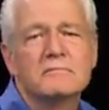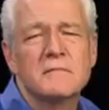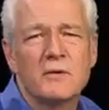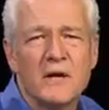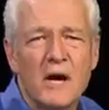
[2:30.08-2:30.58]

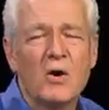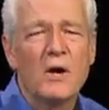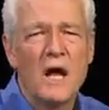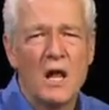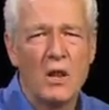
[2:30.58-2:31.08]
Here we go.
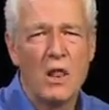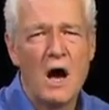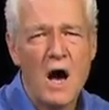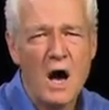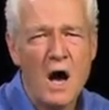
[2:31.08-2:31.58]

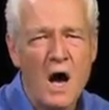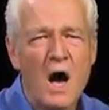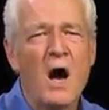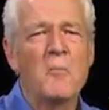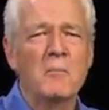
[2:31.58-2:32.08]

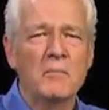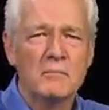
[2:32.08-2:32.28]
La.